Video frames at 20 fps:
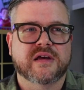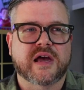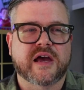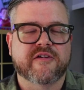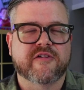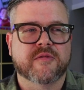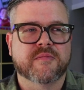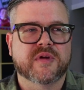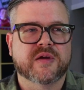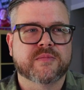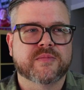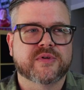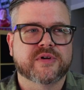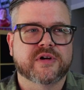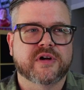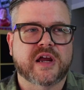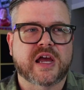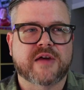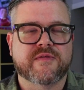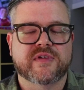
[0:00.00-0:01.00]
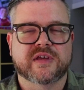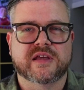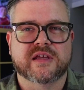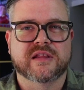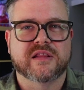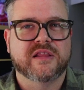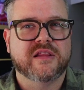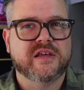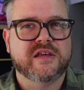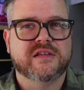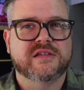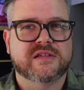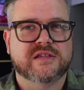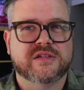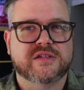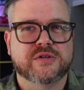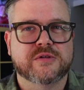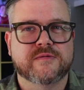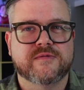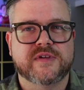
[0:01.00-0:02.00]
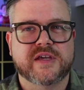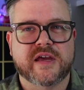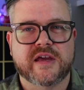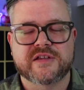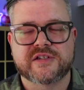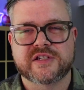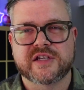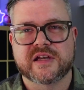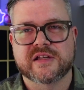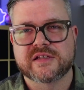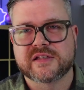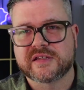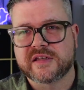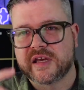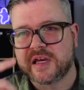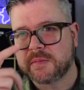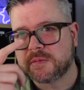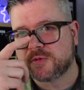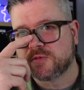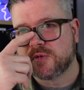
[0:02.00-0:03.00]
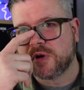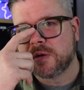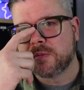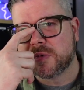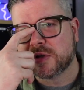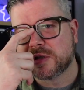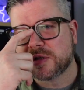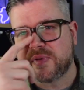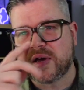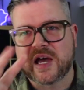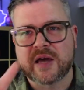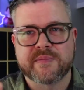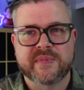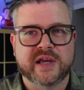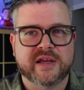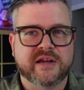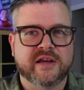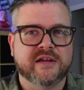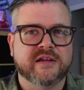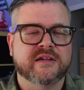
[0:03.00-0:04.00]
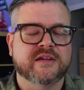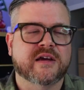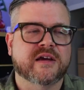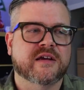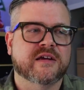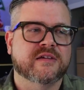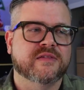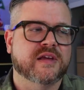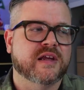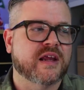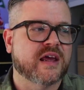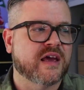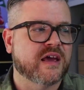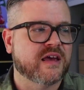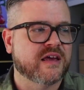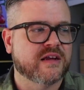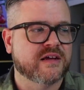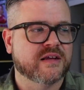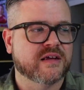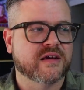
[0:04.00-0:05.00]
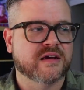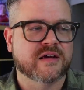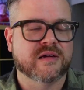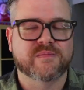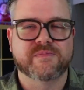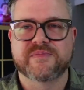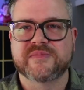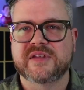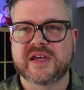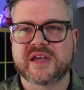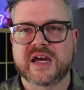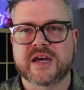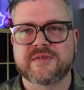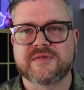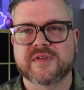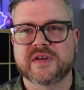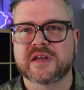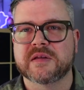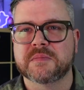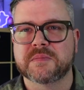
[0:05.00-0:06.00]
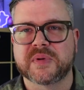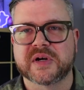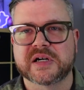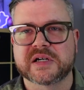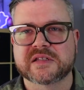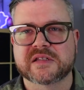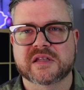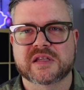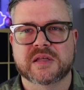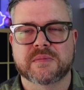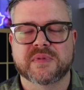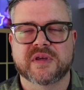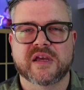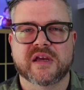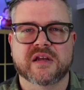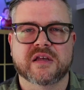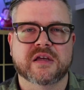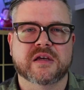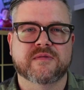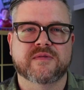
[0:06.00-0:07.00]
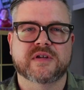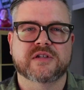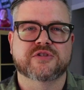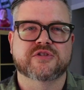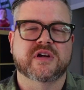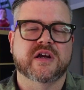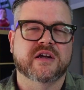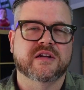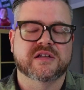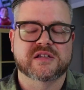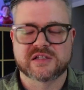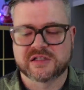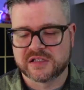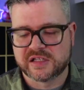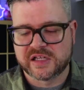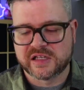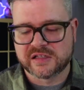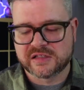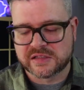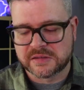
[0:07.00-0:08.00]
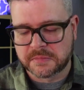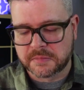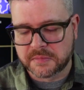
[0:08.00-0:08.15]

I remember having at least two VHS tapes. One was Batman 89 that had uh, Daffy and Bugs at the beginning of it trying to sling some